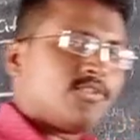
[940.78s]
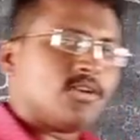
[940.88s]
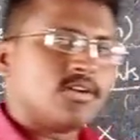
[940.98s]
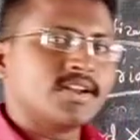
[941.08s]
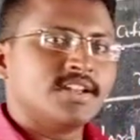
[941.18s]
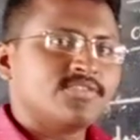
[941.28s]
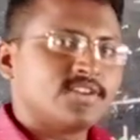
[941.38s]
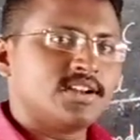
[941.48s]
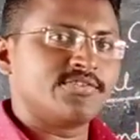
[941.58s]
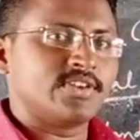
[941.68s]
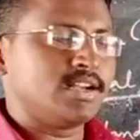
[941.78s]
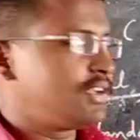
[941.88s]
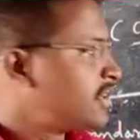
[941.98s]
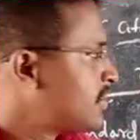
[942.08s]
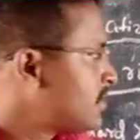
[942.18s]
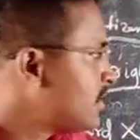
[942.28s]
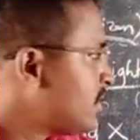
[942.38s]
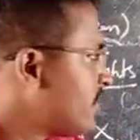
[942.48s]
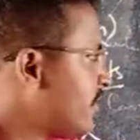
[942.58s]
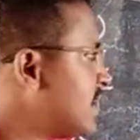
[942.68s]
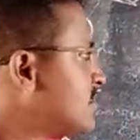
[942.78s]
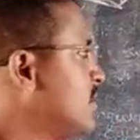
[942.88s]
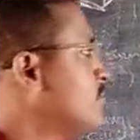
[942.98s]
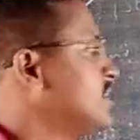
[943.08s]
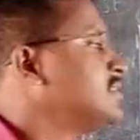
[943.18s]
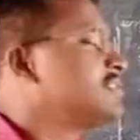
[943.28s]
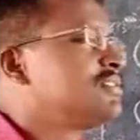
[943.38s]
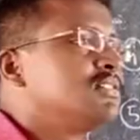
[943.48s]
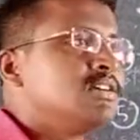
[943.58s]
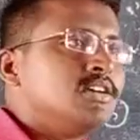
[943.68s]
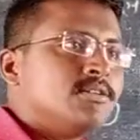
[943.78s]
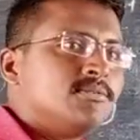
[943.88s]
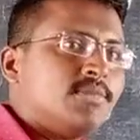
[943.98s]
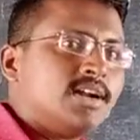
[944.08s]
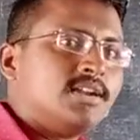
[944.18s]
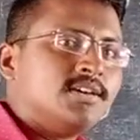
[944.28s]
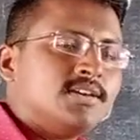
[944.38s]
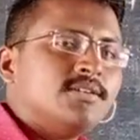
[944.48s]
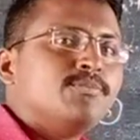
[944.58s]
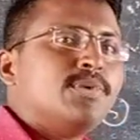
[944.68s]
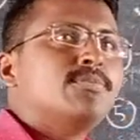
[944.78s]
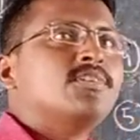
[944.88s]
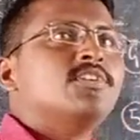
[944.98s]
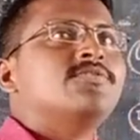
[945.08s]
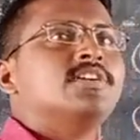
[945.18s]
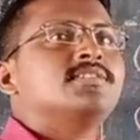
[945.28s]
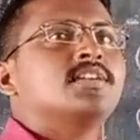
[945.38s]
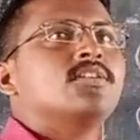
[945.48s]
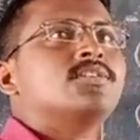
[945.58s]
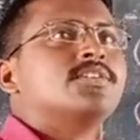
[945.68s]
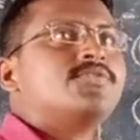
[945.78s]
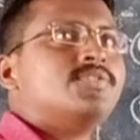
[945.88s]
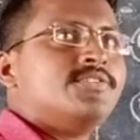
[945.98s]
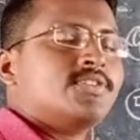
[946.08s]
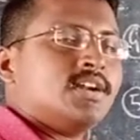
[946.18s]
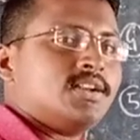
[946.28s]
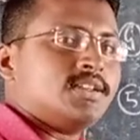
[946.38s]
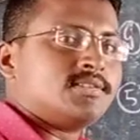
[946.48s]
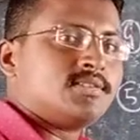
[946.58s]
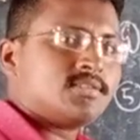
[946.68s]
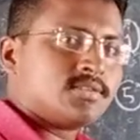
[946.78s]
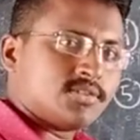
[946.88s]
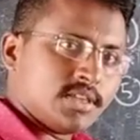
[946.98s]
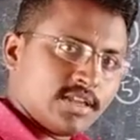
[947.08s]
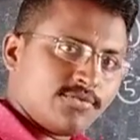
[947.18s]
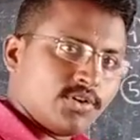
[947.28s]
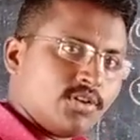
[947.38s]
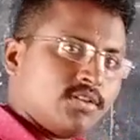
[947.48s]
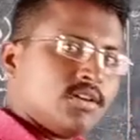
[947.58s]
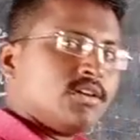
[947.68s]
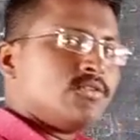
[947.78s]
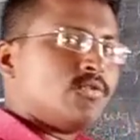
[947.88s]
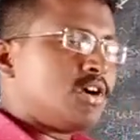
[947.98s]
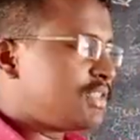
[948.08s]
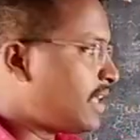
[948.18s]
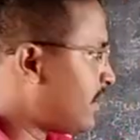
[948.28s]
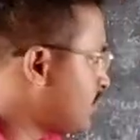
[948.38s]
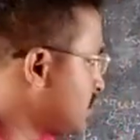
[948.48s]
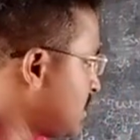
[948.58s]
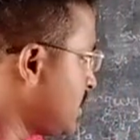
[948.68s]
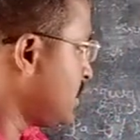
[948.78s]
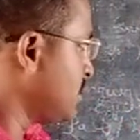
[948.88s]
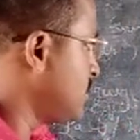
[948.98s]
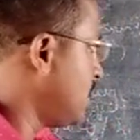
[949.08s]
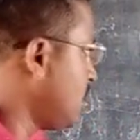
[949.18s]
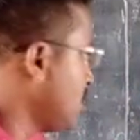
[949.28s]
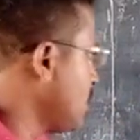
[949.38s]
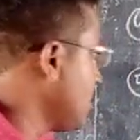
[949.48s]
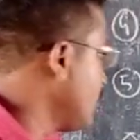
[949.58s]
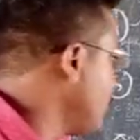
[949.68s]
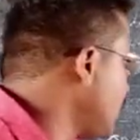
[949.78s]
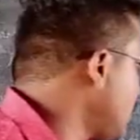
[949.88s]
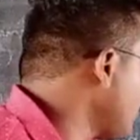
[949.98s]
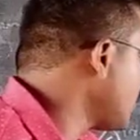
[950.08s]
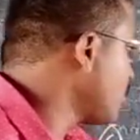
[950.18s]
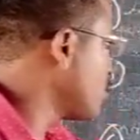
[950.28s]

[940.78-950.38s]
following different weights and measures. But people were facing a lot of difficulties. So therefore, what they have decided is that wherever you